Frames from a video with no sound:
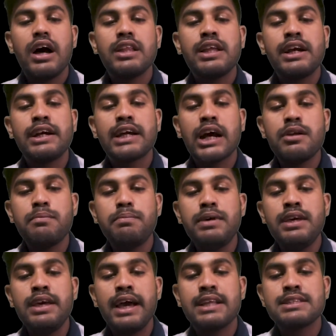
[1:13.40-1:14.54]
then it can be b
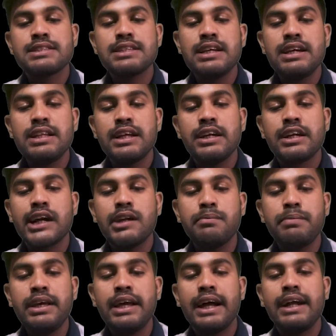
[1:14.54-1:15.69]
and c, then can be
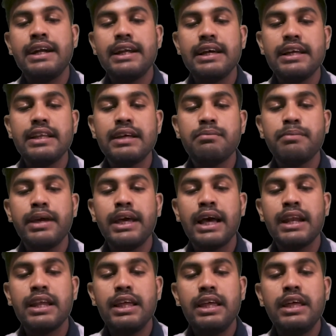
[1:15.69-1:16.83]
b and d, then b
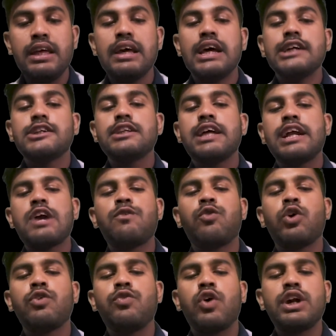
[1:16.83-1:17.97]
and e. So there are
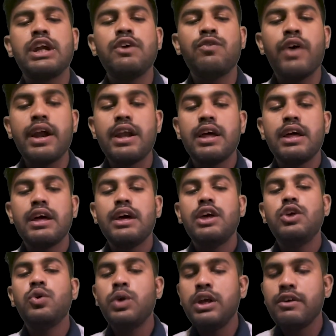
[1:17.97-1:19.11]
441
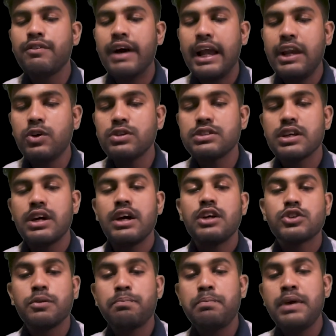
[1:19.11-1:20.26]
unique values.
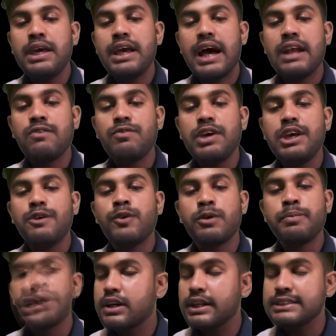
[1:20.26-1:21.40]
So B and V would
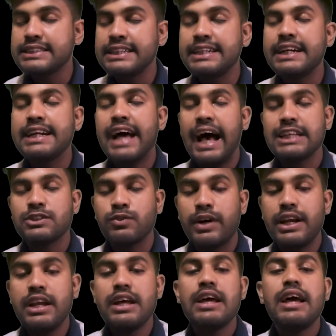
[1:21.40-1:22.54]
be considered as one.
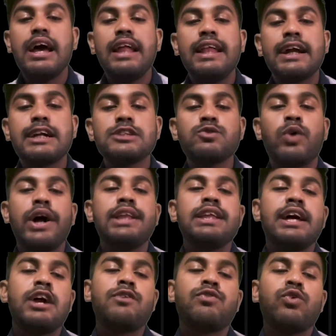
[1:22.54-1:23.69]
That is why there
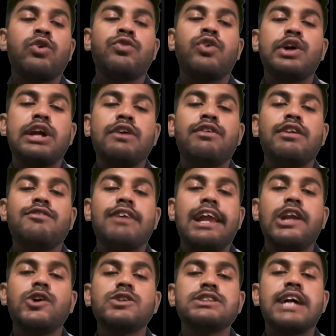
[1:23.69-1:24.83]
are 441
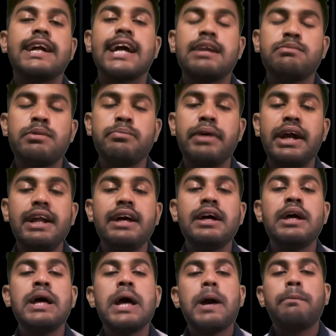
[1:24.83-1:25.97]
values that can be made,
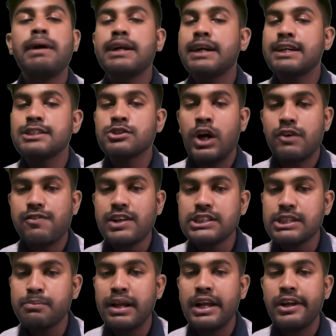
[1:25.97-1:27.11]
but it is not
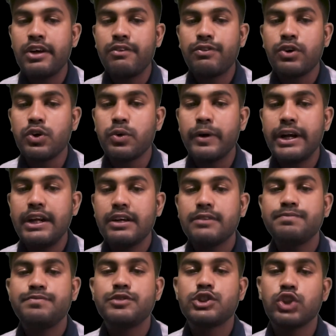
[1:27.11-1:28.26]
feasible enough to do it.
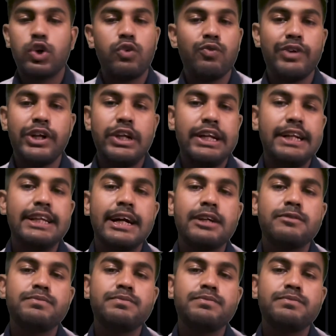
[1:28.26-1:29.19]
So we leave them.